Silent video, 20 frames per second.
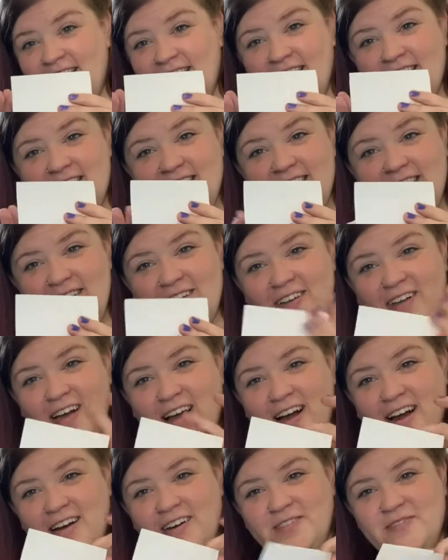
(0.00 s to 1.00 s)
a little
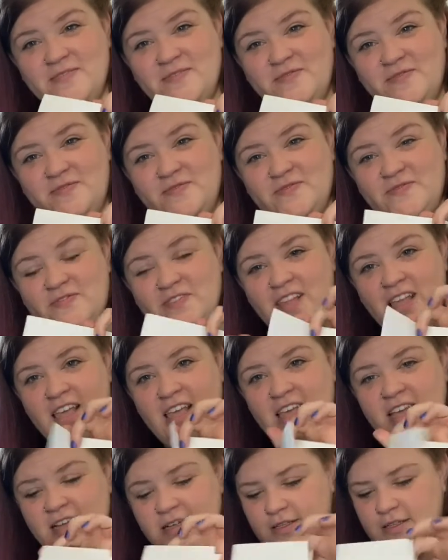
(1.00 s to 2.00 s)
card.
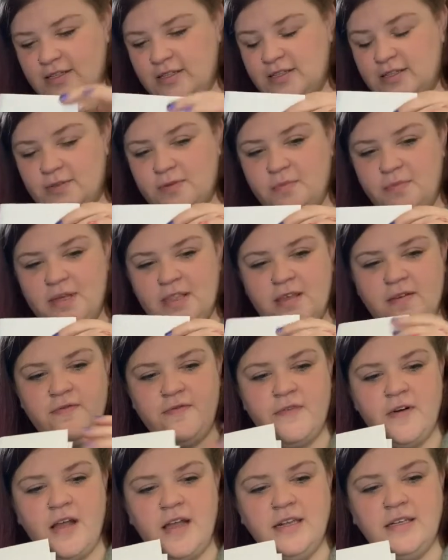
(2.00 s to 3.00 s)
So this will be the
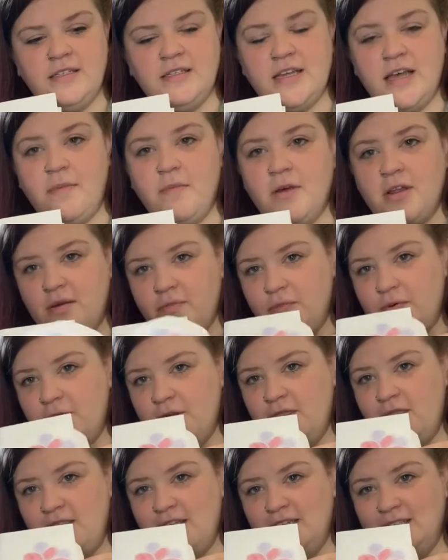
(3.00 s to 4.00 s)
front. I'm going to
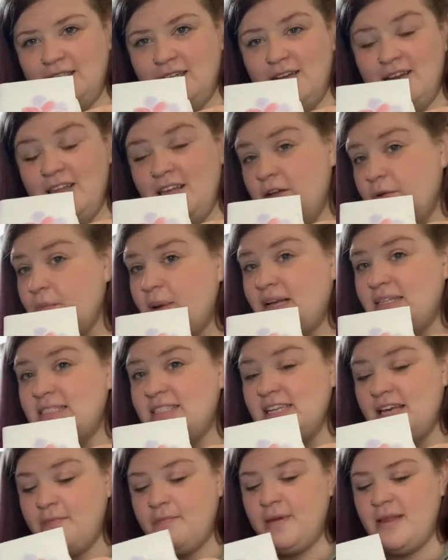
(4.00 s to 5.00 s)
put this on here by
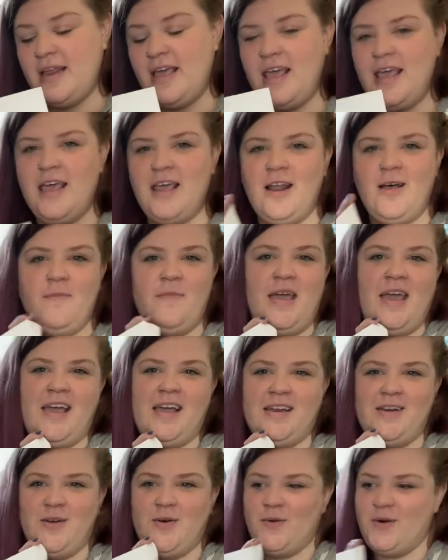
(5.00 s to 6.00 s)
stamping it and I'll make
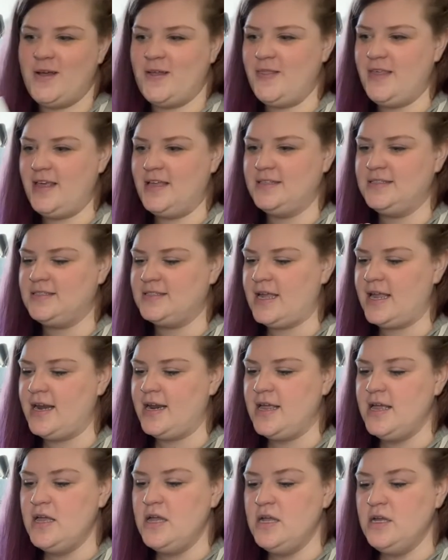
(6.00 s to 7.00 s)
a note on the inside.
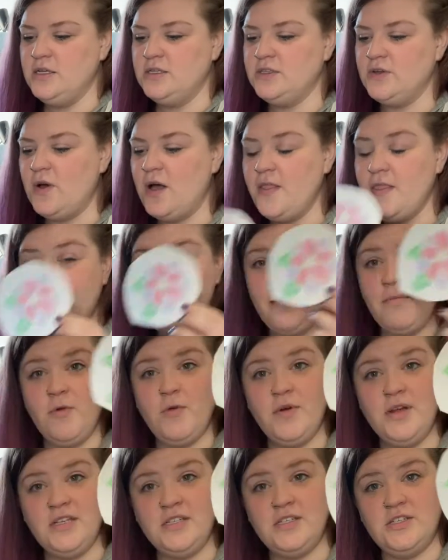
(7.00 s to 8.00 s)
So all that I'm
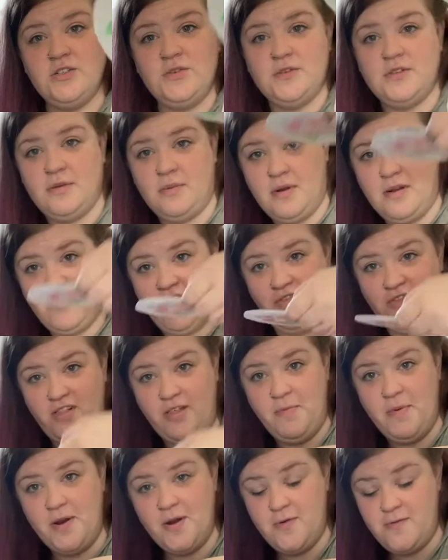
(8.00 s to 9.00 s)
going to do is I'm going to
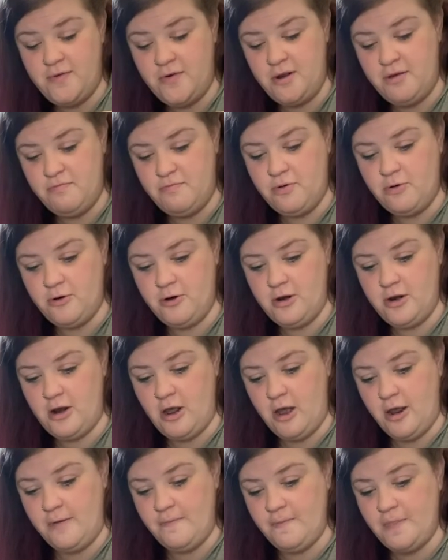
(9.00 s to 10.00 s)
flip it over and put it
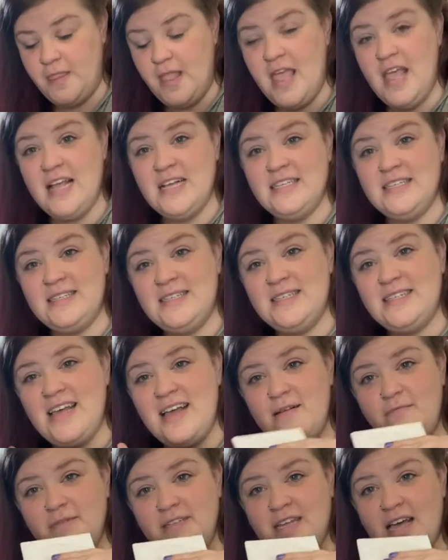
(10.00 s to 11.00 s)
on.
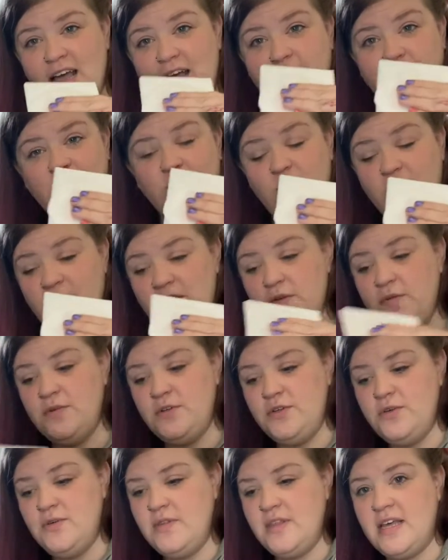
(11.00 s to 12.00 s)
Sometimes when you
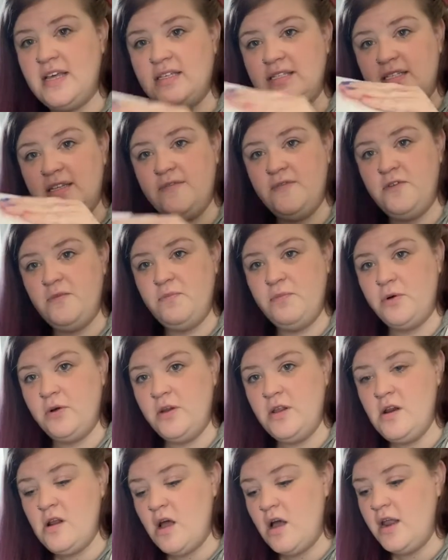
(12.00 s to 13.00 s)
do this, if you put
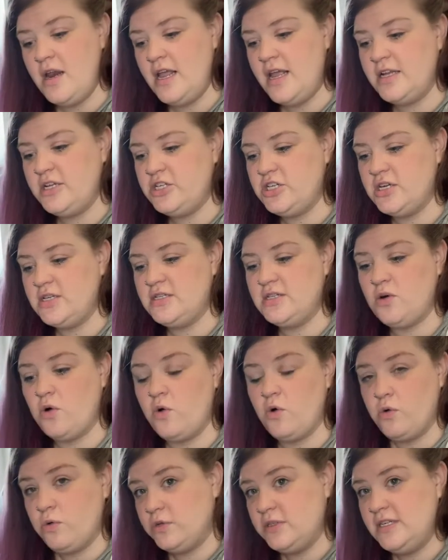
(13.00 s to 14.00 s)
it on and just
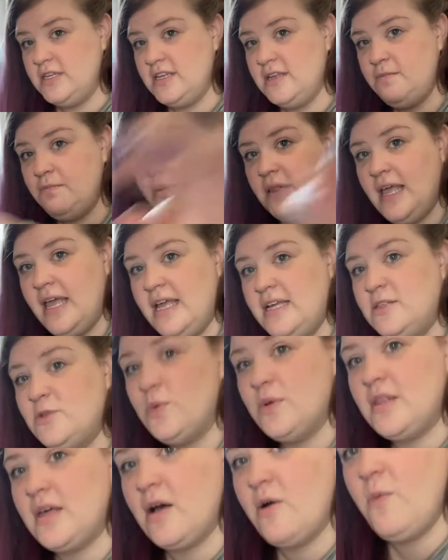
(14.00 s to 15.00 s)
hold it in place
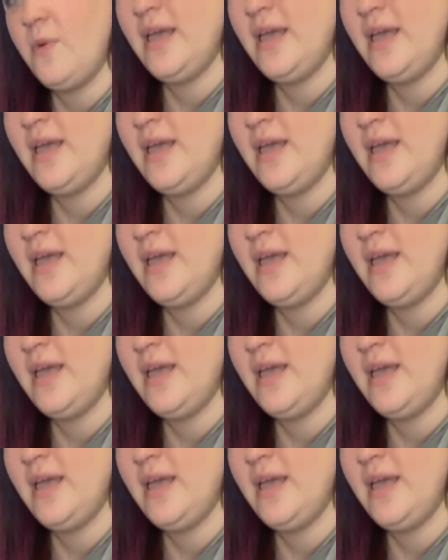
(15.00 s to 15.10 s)
without